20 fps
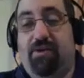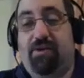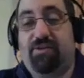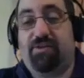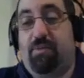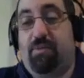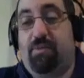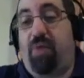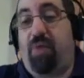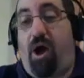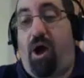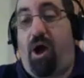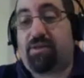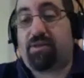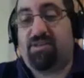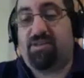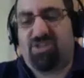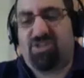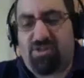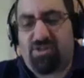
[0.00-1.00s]
It's a box.
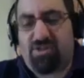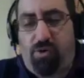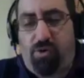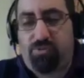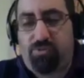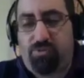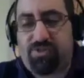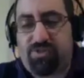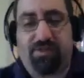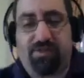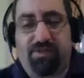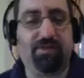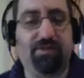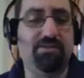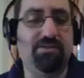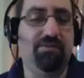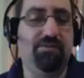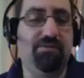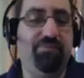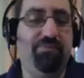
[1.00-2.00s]
It just holds
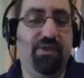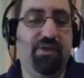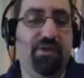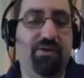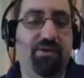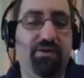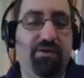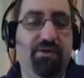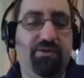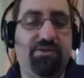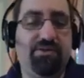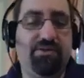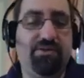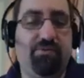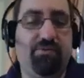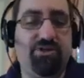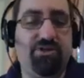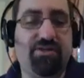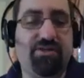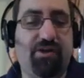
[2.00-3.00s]
things. So we're
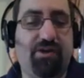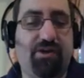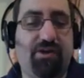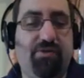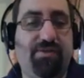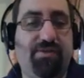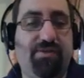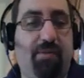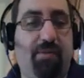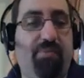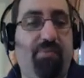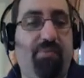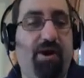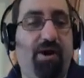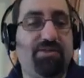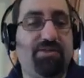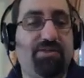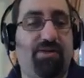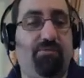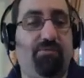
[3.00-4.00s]
just going to create that
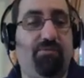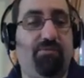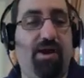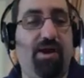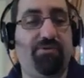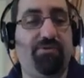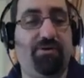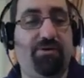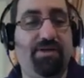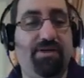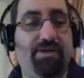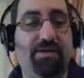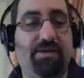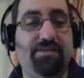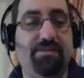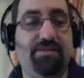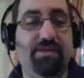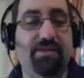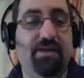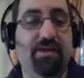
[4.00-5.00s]
box around our
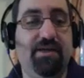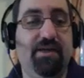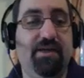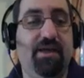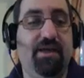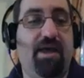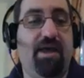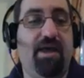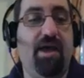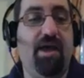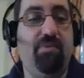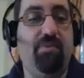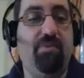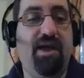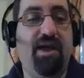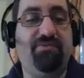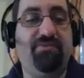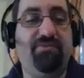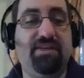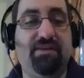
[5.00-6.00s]
text. And we
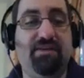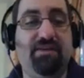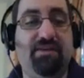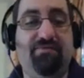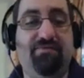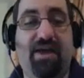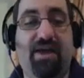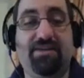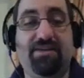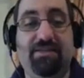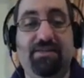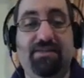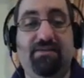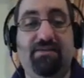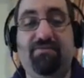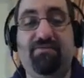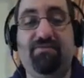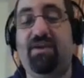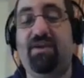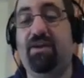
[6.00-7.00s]
have to give that
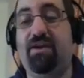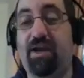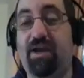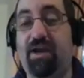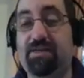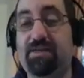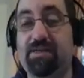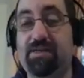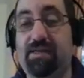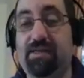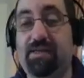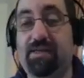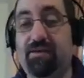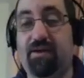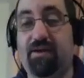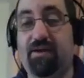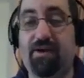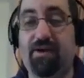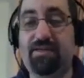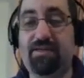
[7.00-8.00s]
div an ID
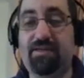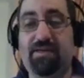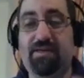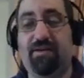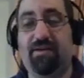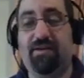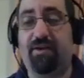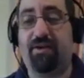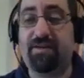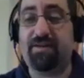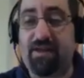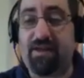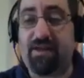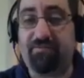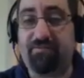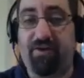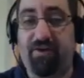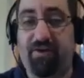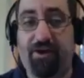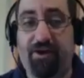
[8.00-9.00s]
and an
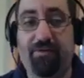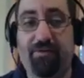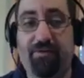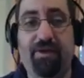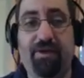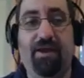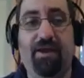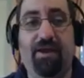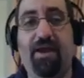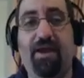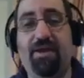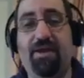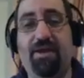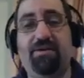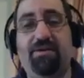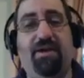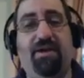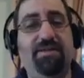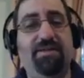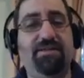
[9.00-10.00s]
identifier. And
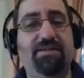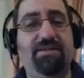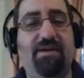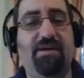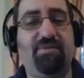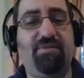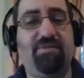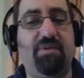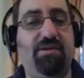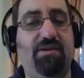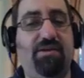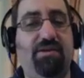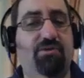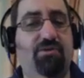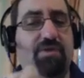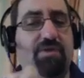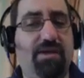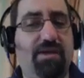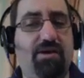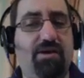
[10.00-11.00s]
IDs have to be
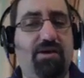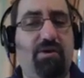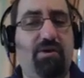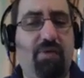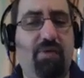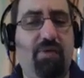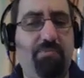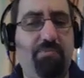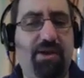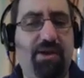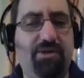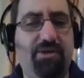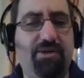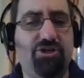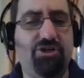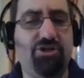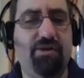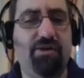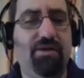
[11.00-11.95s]
unique on a web page.